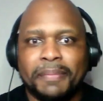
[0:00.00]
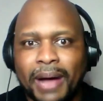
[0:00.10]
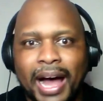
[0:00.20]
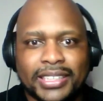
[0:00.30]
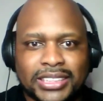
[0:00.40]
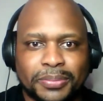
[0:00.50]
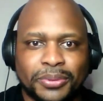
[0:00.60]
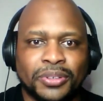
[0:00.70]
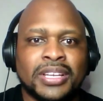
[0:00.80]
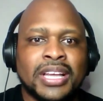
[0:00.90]

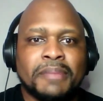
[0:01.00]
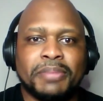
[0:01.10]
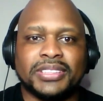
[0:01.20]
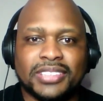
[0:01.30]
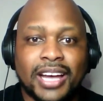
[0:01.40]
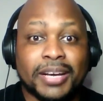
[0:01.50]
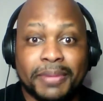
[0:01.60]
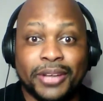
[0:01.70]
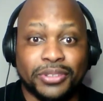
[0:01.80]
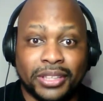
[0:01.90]
possible, but to talk
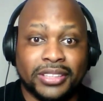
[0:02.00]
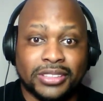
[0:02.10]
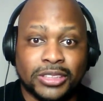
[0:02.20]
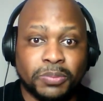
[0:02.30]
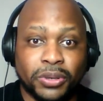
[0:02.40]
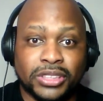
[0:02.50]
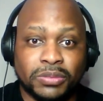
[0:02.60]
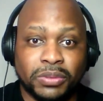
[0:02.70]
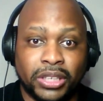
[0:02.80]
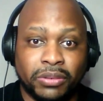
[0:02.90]
about it through the lens of sports is really